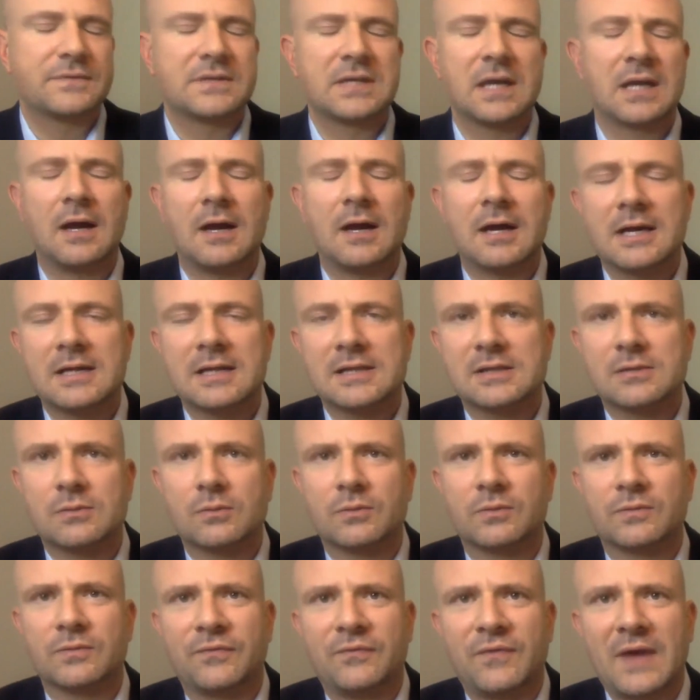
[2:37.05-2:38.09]
To us,
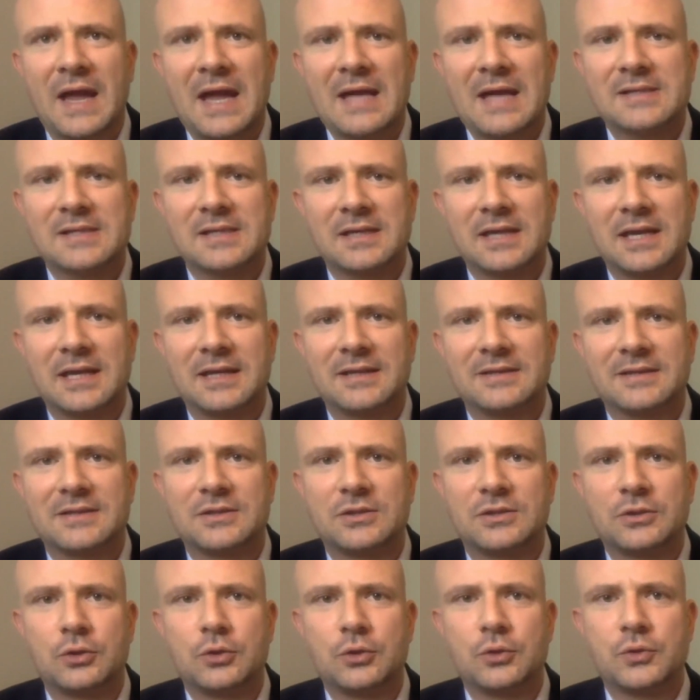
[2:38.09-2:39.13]
we're fascinated
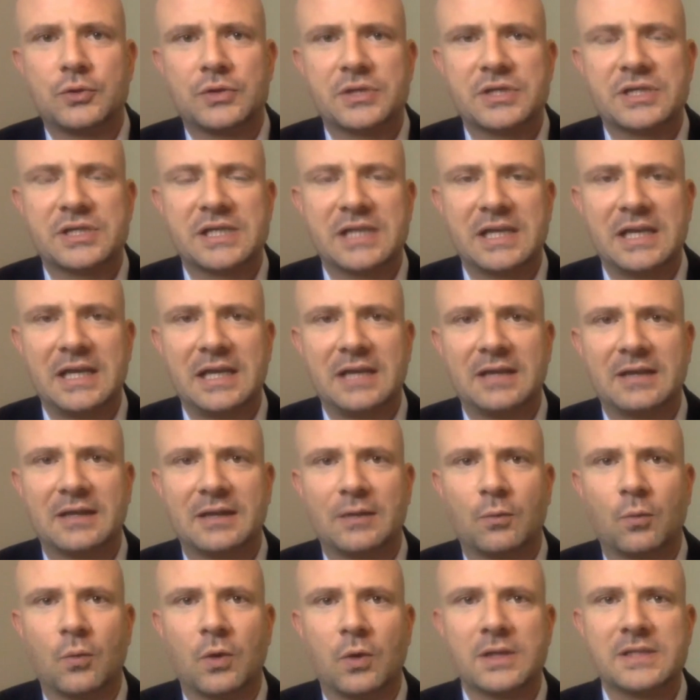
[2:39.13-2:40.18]
to see
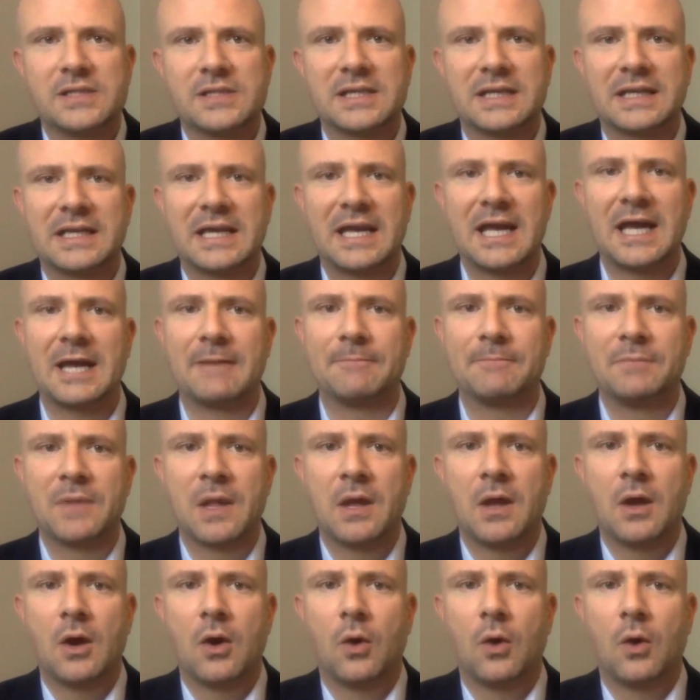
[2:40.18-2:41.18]
that once again,